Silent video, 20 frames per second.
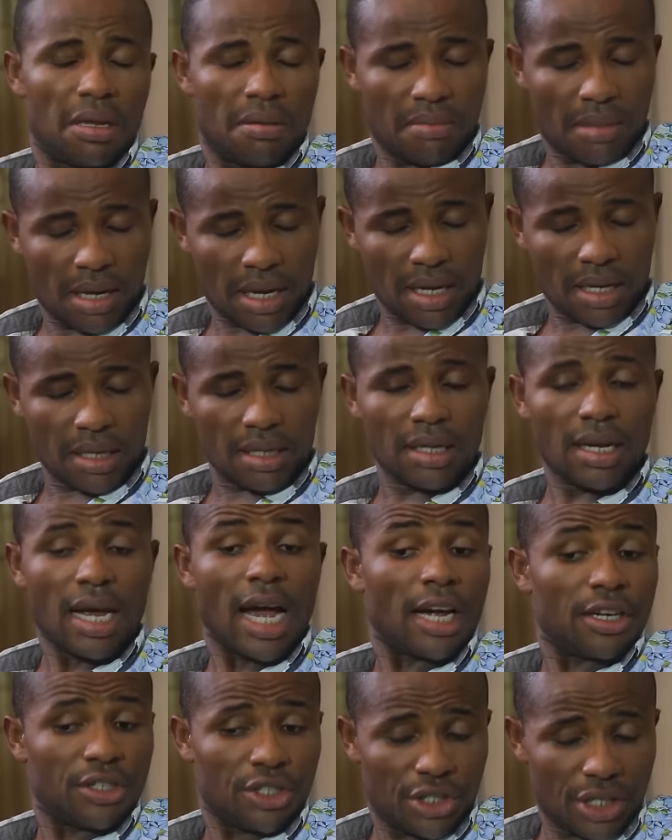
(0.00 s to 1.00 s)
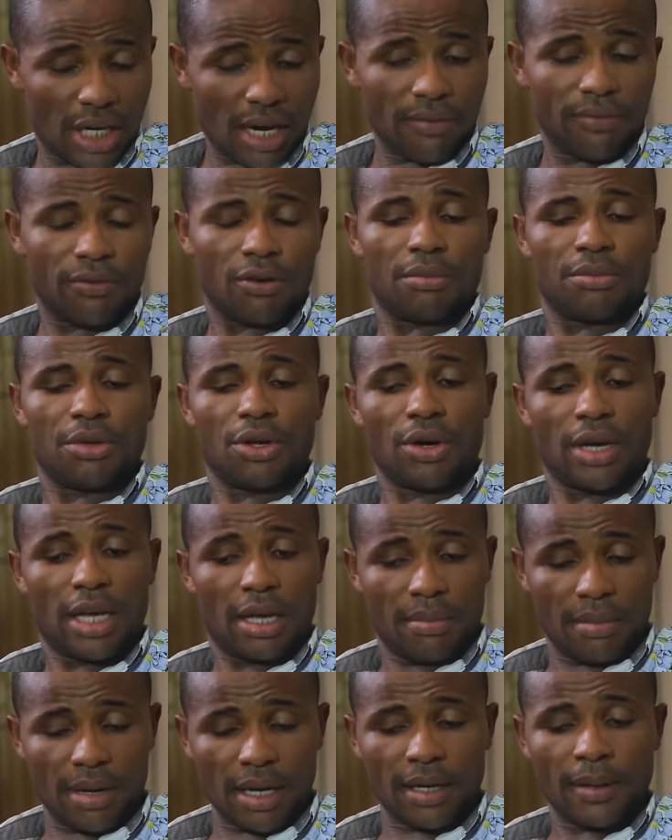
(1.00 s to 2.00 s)
Amen. I share from your
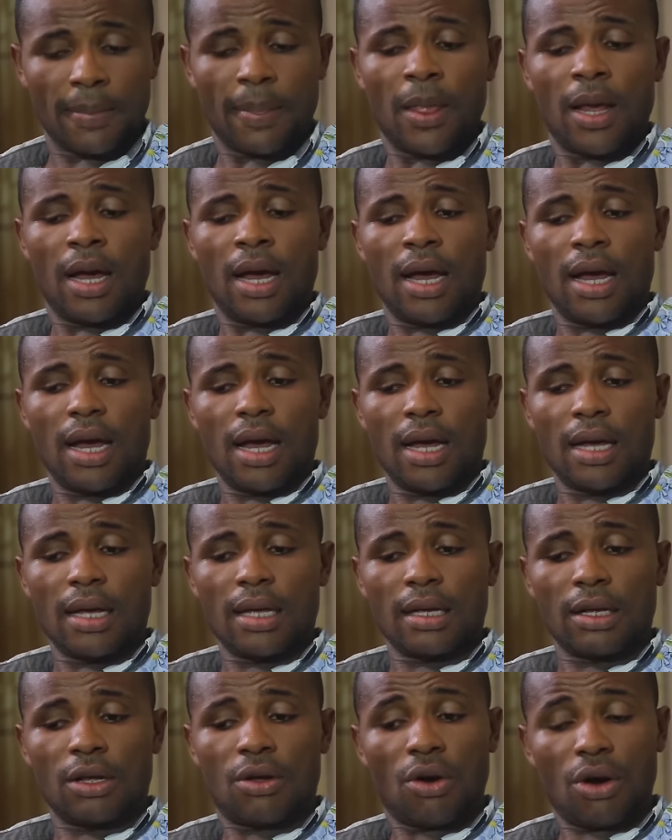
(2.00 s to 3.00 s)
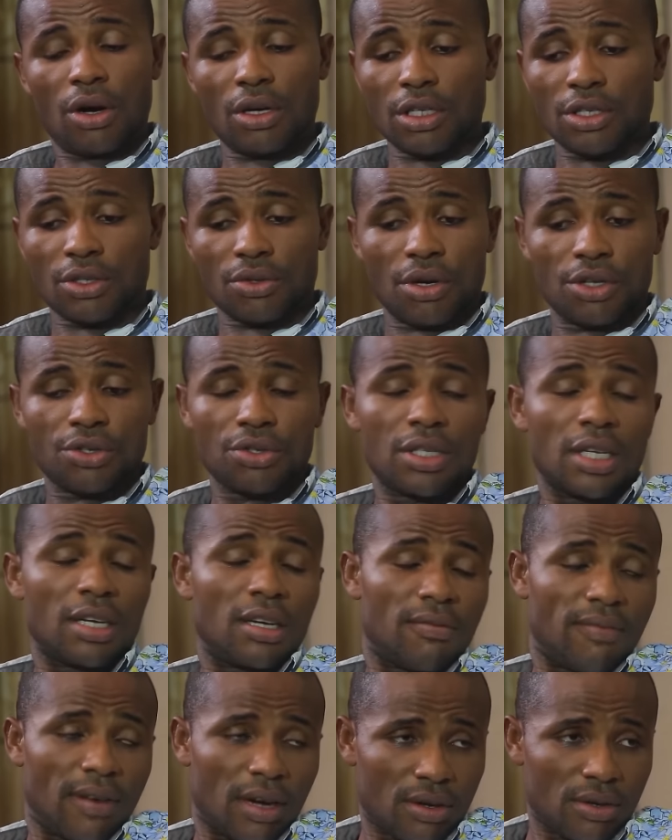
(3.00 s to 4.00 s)
amen. God is going to
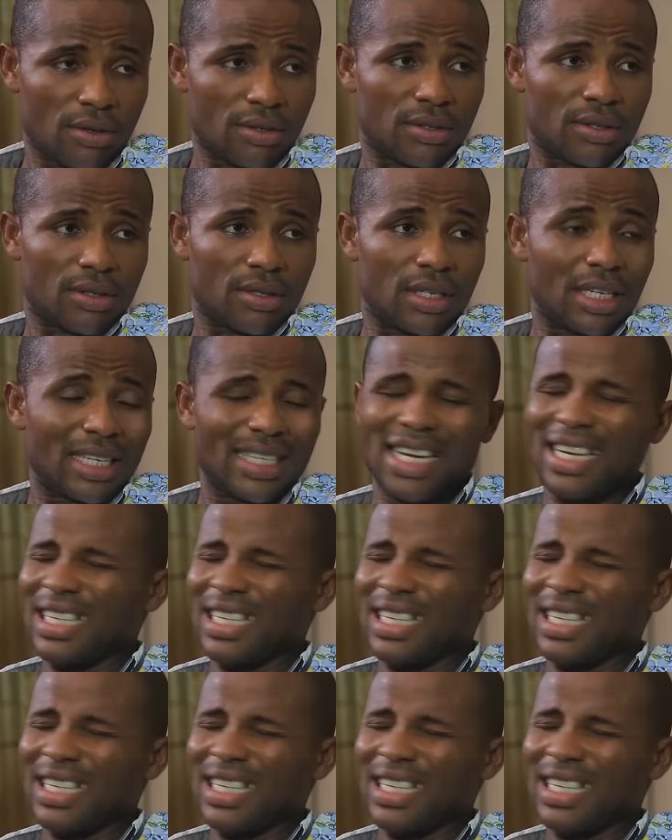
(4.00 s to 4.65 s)
deliver us.